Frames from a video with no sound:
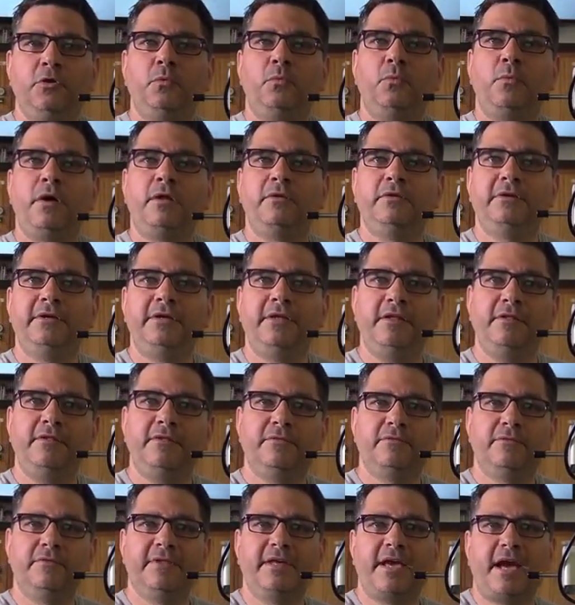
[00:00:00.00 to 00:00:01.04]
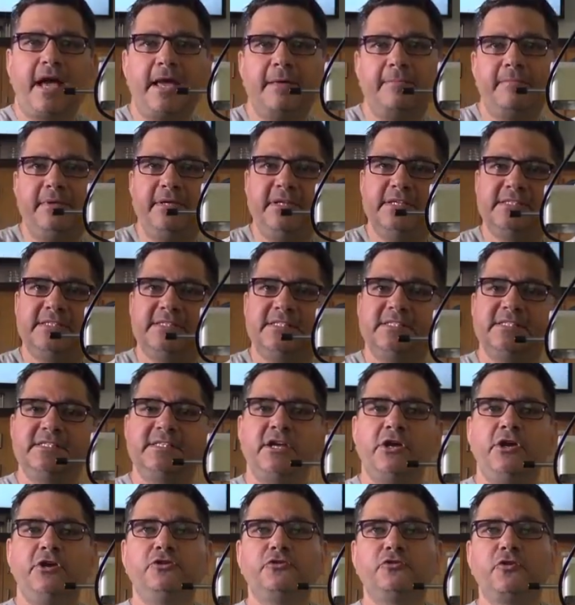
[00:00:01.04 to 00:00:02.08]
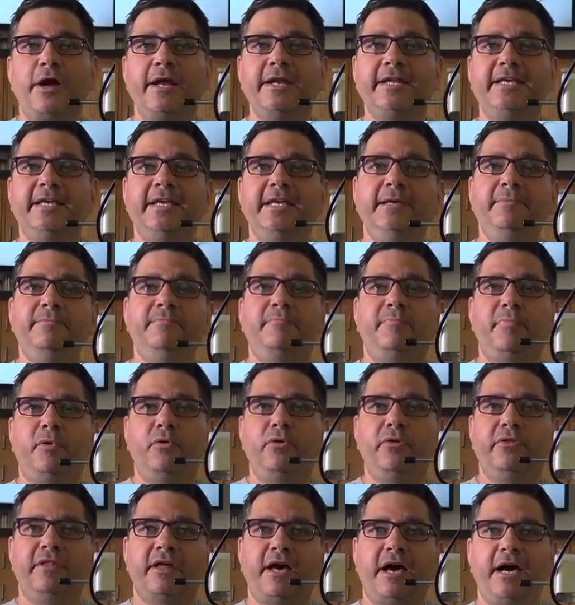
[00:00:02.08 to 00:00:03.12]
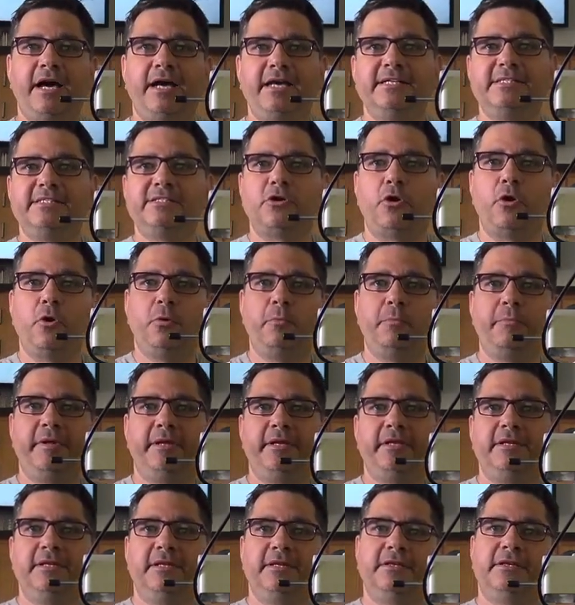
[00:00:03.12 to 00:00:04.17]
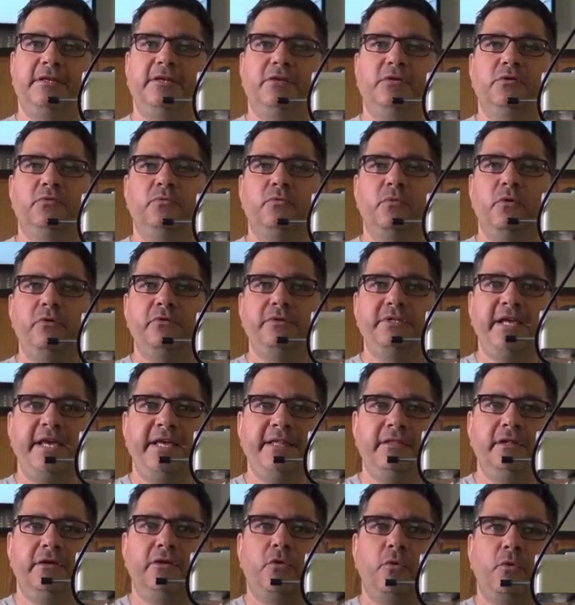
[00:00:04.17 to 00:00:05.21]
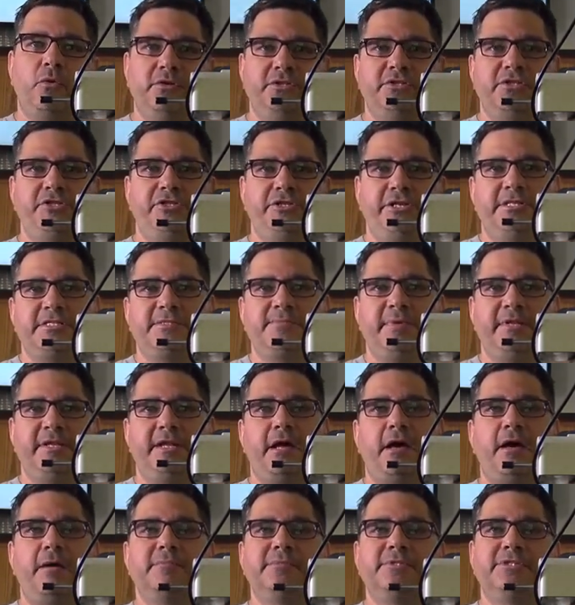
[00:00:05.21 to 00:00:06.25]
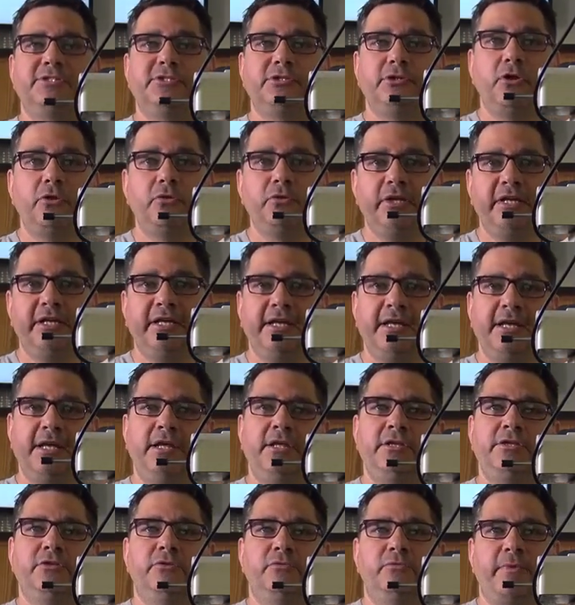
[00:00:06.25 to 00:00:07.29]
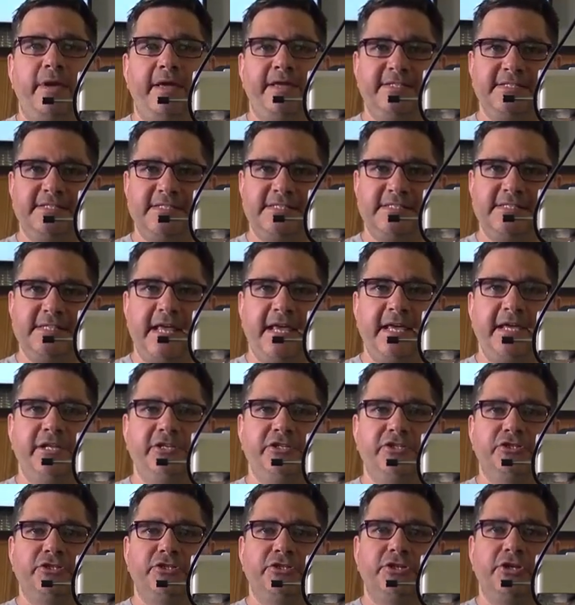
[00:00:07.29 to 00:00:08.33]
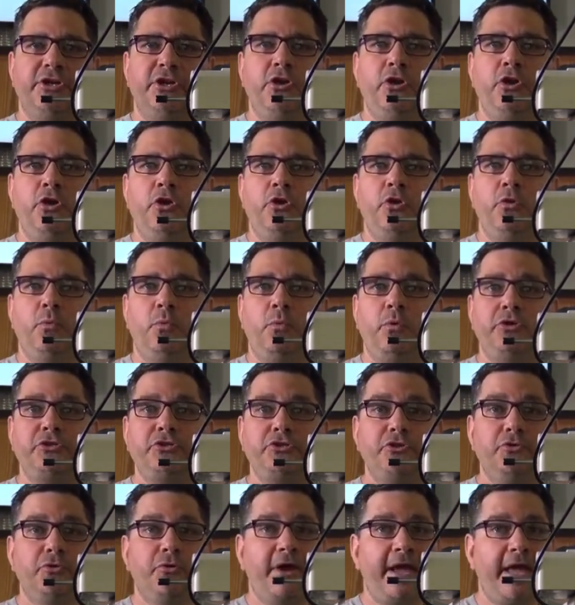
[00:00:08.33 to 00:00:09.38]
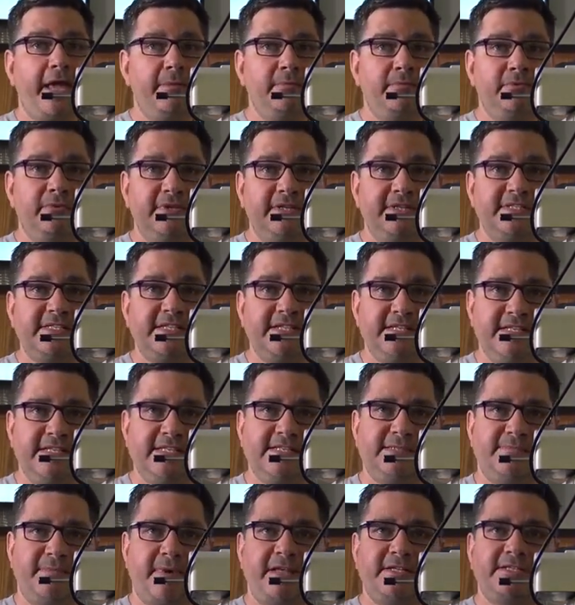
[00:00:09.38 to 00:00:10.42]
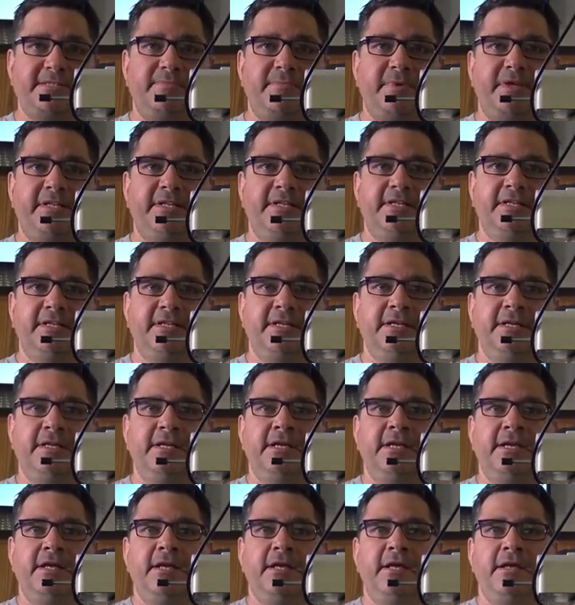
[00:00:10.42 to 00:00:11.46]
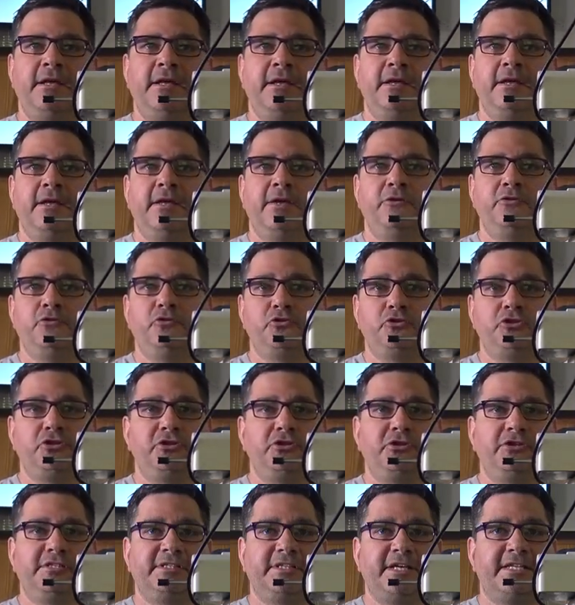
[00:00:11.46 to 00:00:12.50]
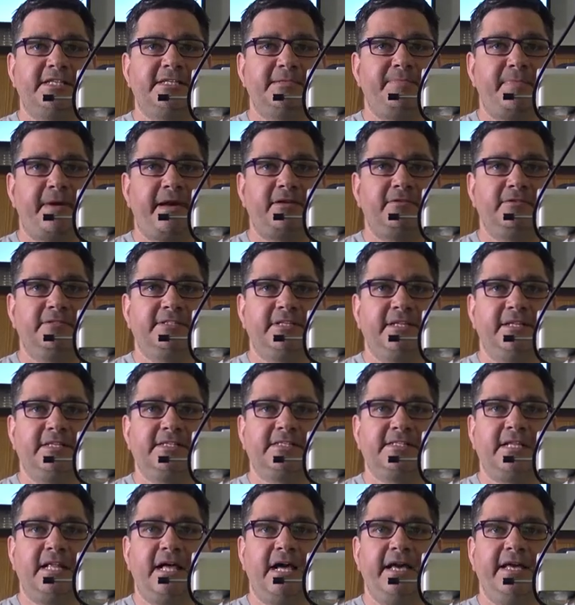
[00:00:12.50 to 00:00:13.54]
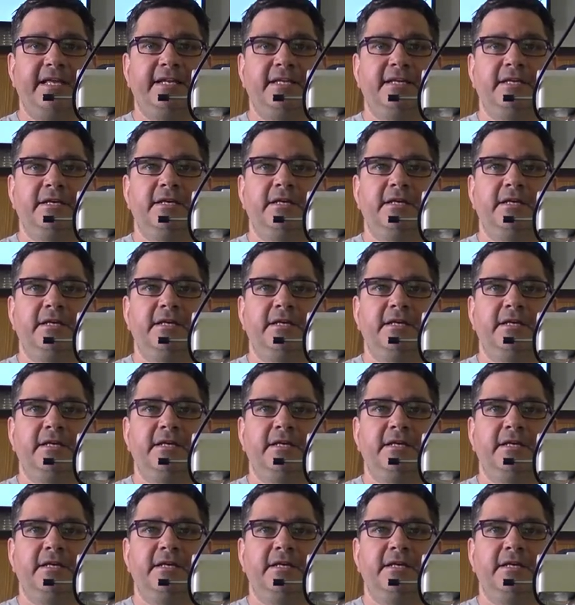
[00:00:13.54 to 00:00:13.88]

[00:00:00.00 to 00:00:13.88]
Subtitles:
While looking through the eyepieces, try to keep both eyes open. Rotate the coarse adjustment knob slowly to raise the stage. Once you are able to see the specimen, usually looks like speckles on the slide.